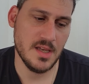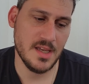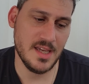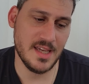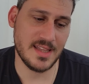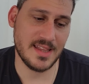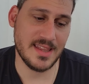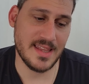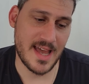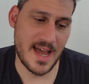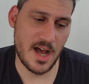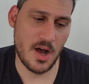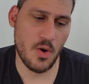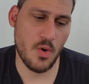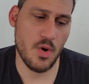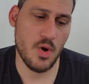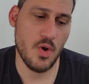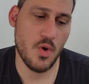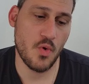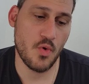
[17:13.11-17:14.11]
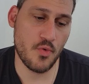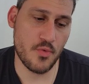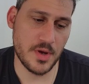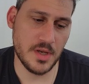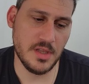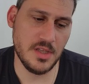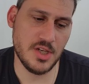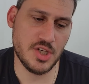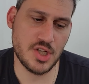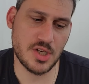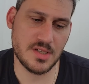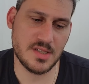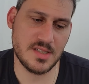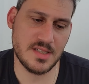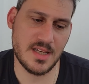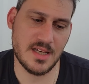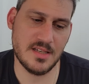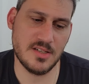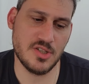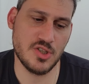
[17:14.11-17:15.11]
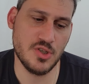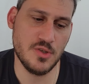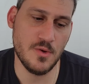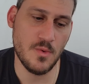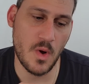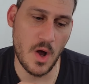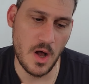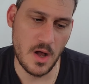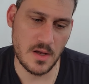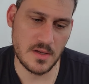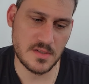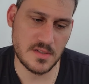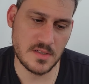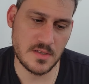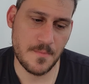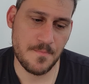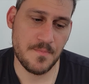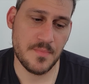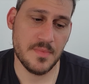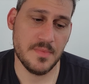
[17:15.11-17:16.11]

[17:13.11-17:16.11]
it now really just says to us